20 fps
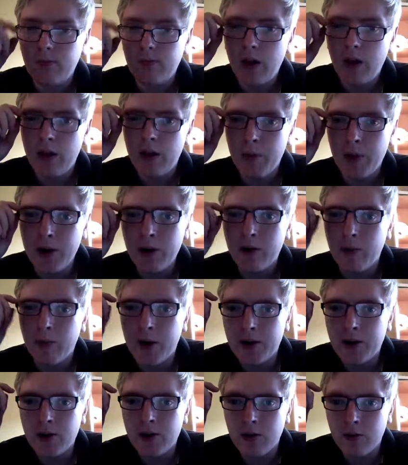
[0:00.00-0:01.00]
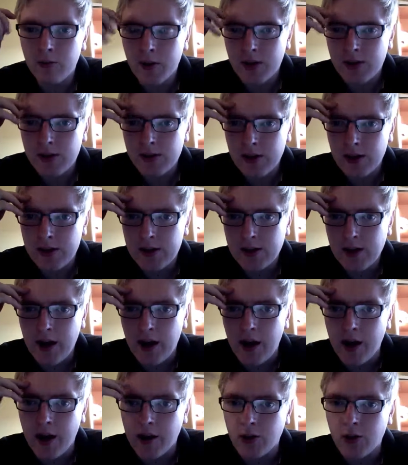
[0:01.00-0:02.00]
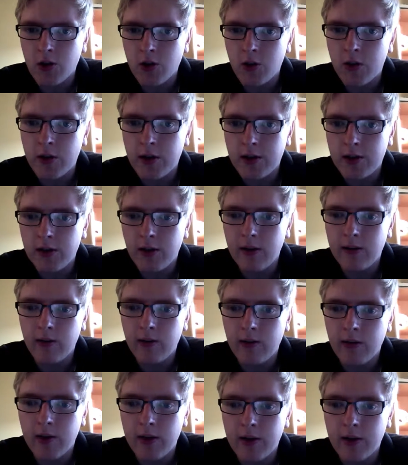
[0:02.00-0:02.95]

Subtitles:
they printed off a picture of Princess Anne and showed it to everyone,